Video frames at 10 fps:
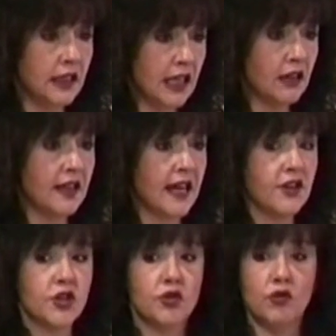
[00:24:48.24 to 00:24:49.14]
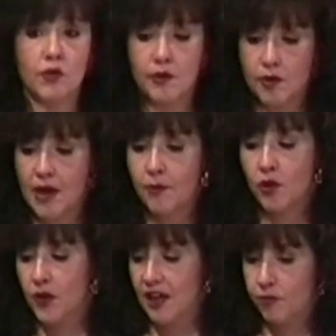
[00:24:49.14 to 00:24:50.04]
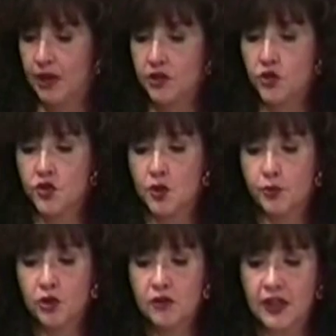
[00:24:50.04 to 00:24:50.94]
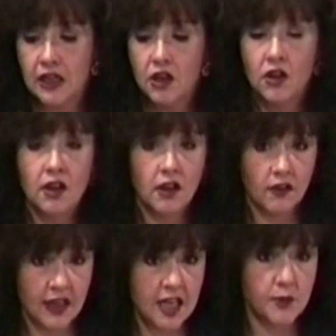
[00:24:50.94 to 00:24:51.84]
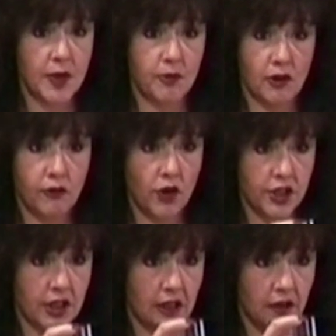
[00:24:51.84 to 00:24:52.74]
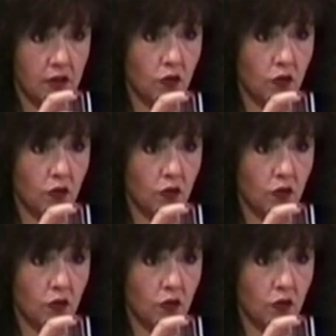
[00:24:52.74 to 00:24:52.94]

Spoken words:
Clearly, that is true. We remember, we have pictures to prove it. These people are fortunate.